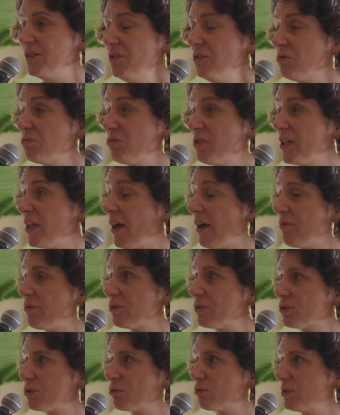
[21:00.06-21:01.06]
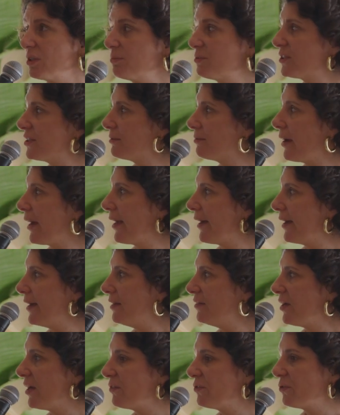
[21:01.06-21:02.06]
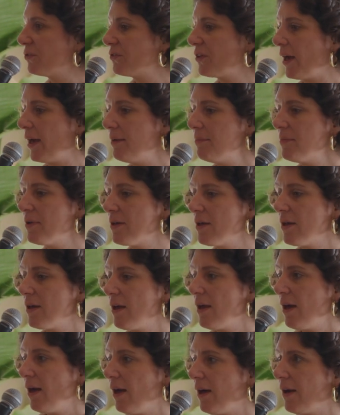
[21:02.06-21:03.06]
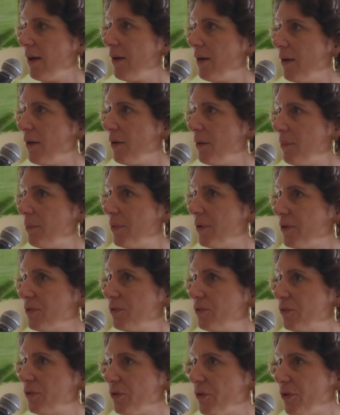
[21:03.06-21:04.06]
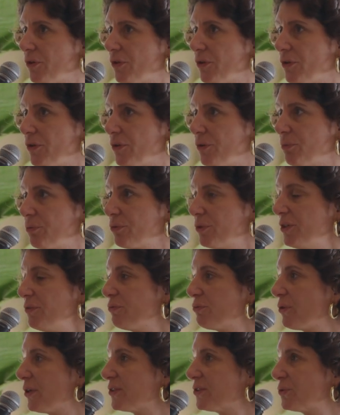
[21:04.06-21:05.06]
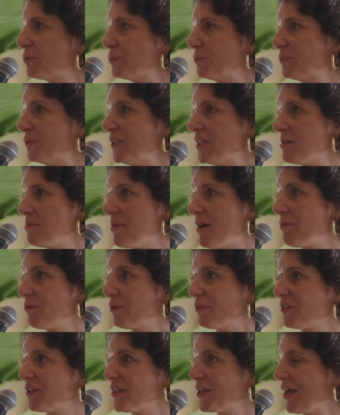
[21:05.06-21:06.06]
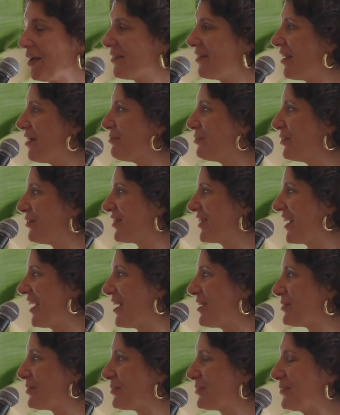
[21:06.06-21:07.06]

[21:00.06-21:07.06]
didn't really have a script in my head at the time, but the brief was to film everything and everything else.